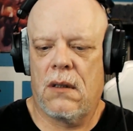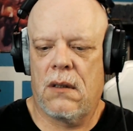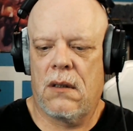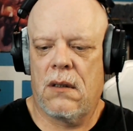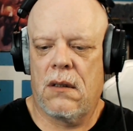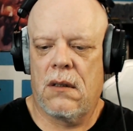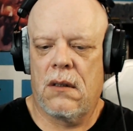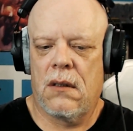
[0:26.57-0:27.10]

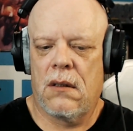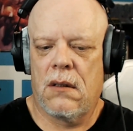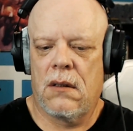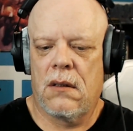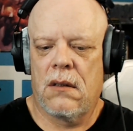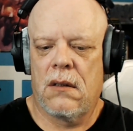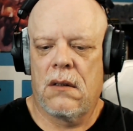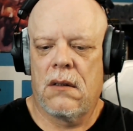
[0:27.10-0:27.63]

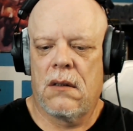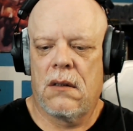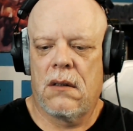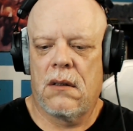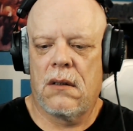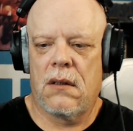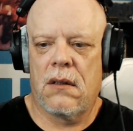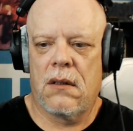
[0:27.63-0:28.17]

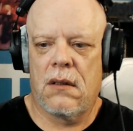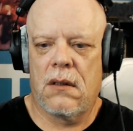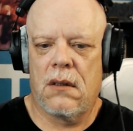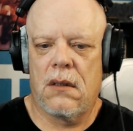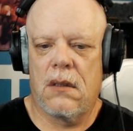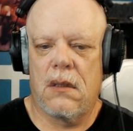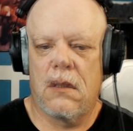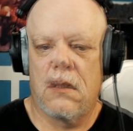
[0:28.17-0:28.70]

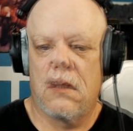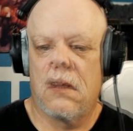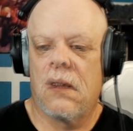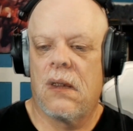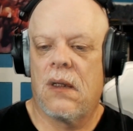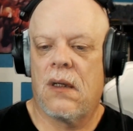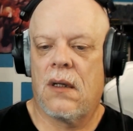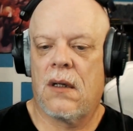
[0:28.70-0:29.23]

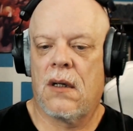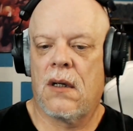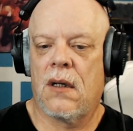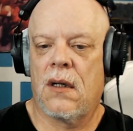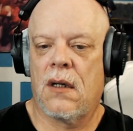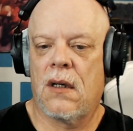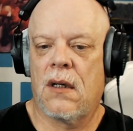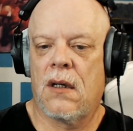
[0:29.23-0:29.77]

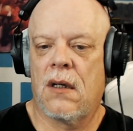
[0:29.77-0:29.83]
No one is speaking in this clip.